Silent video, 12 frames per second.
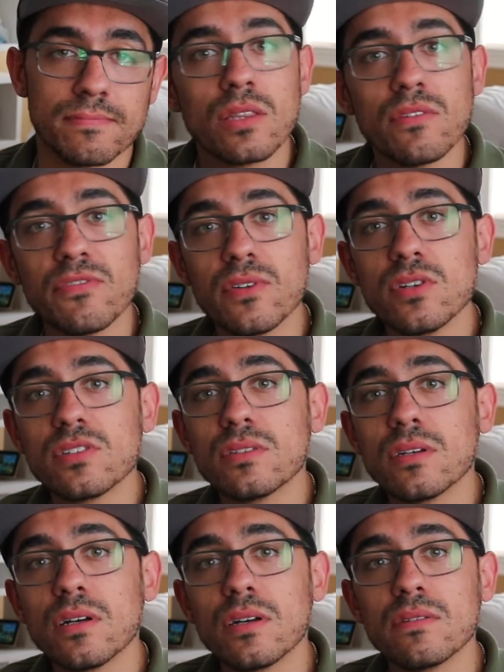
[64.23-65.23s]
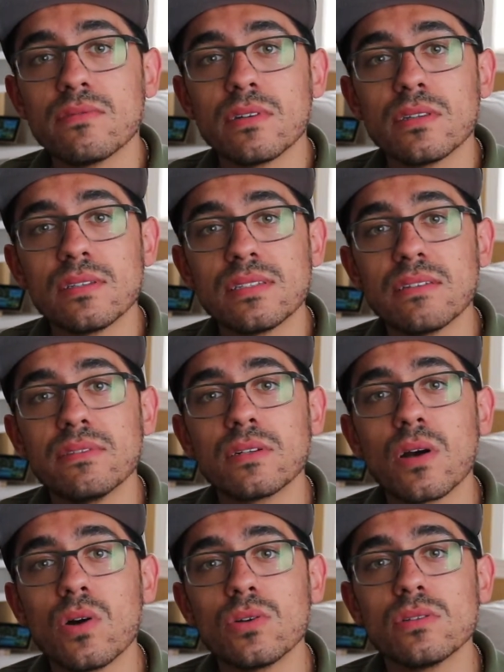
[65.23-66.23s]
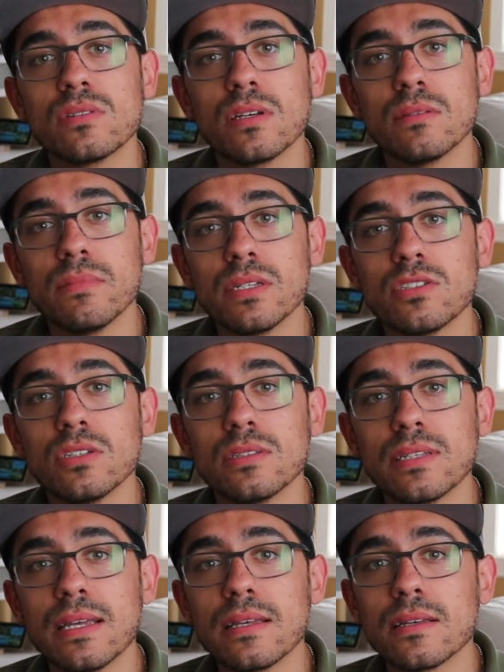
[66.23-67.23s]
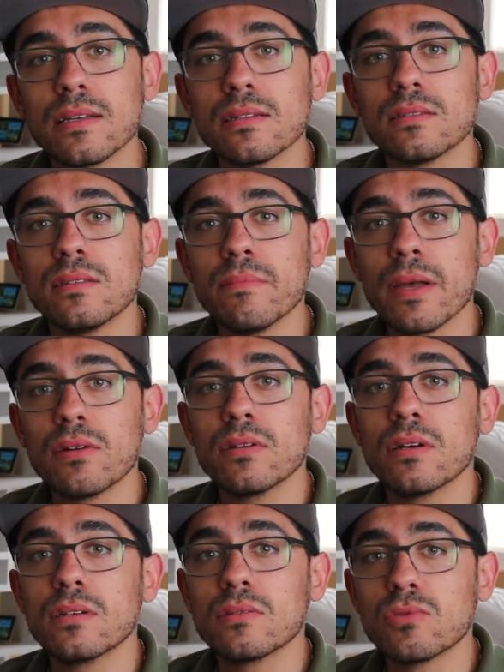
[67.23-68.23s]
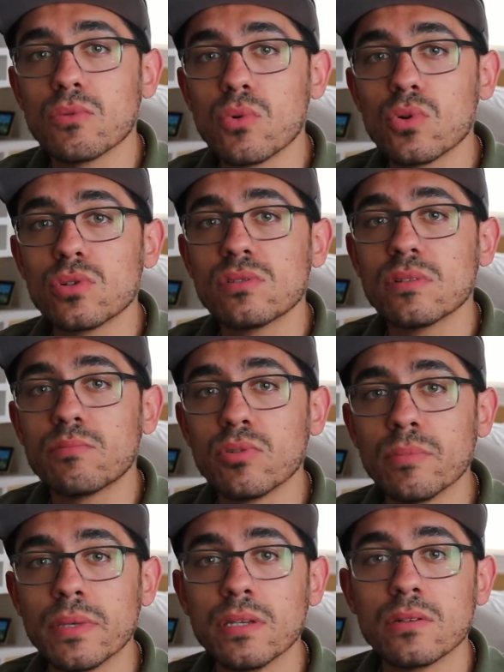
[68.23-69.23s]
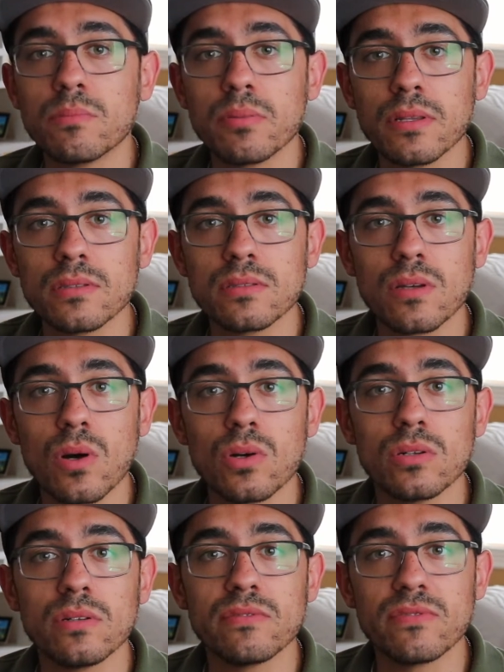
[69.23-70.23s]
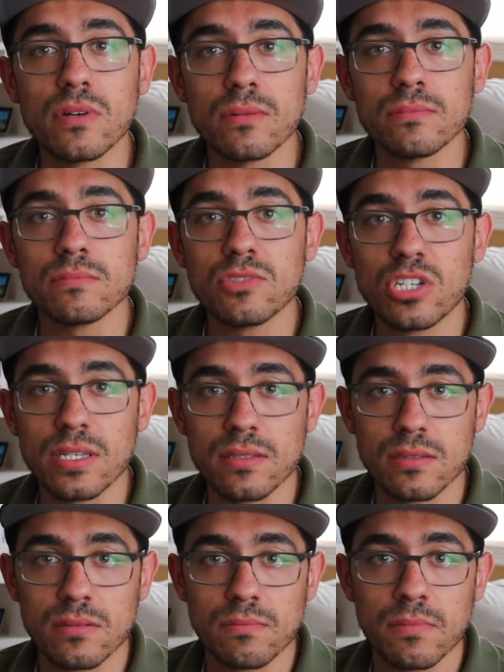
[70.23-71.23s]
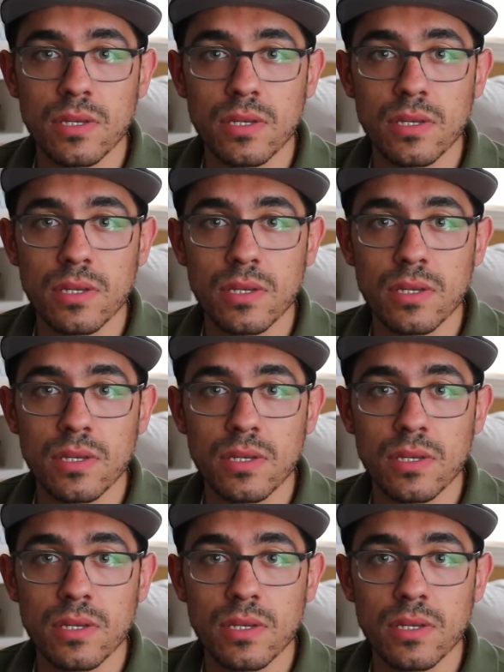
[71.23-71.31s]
The first of the seven cards I'll mention today is the Marriott Rewards Premier Plus card from Chase.